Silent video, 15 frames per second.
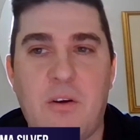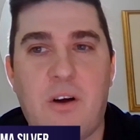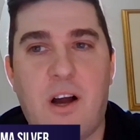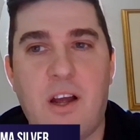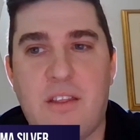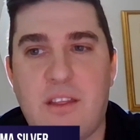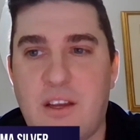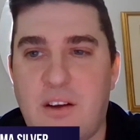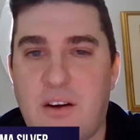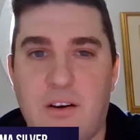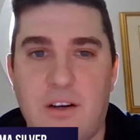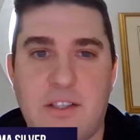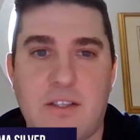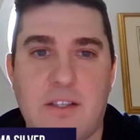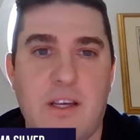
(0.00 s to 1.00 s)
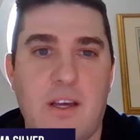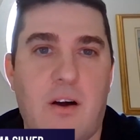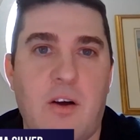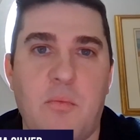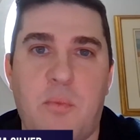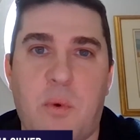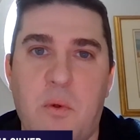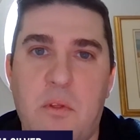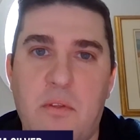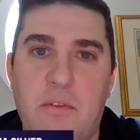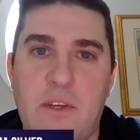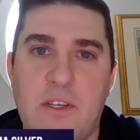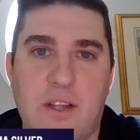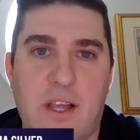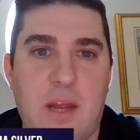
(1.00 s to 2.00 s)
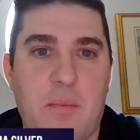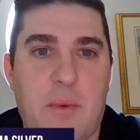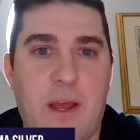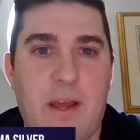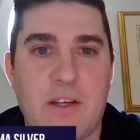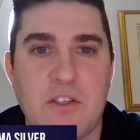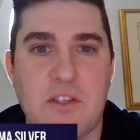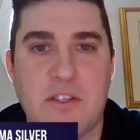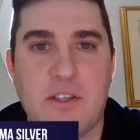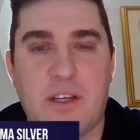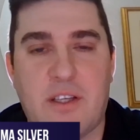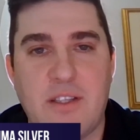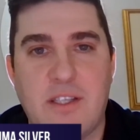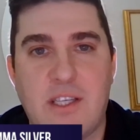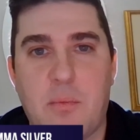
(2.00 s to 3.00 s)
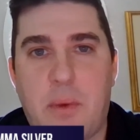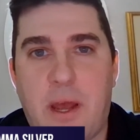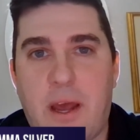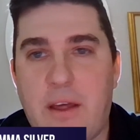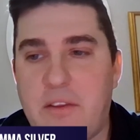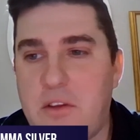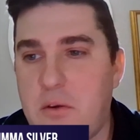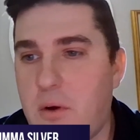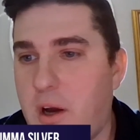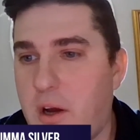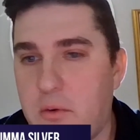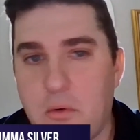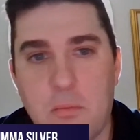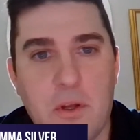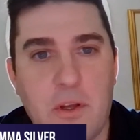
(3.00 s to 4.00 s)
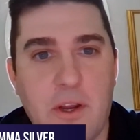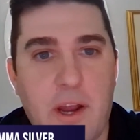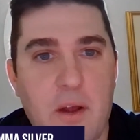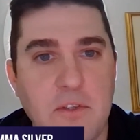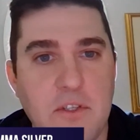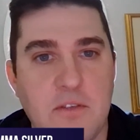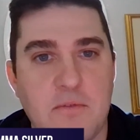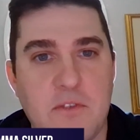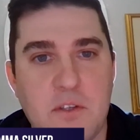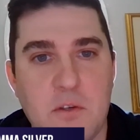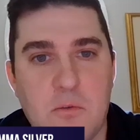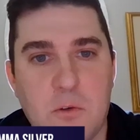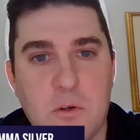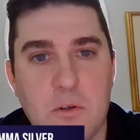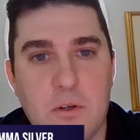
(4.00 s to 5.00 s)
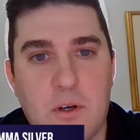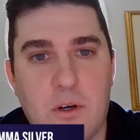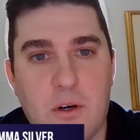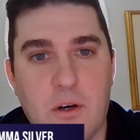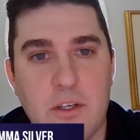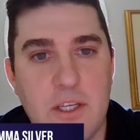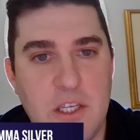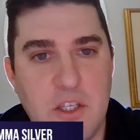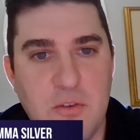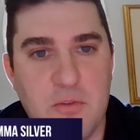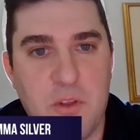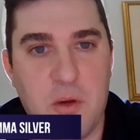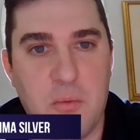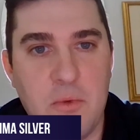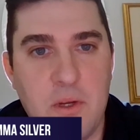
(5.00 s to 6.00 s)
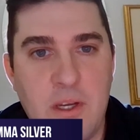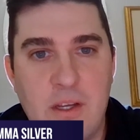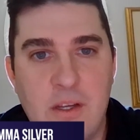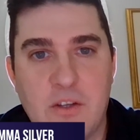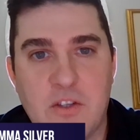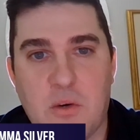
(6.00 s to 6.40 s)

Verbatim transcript: You know, I think honestly, on both of these land packages, I can see a path to 100 million ounces of silver on each of them.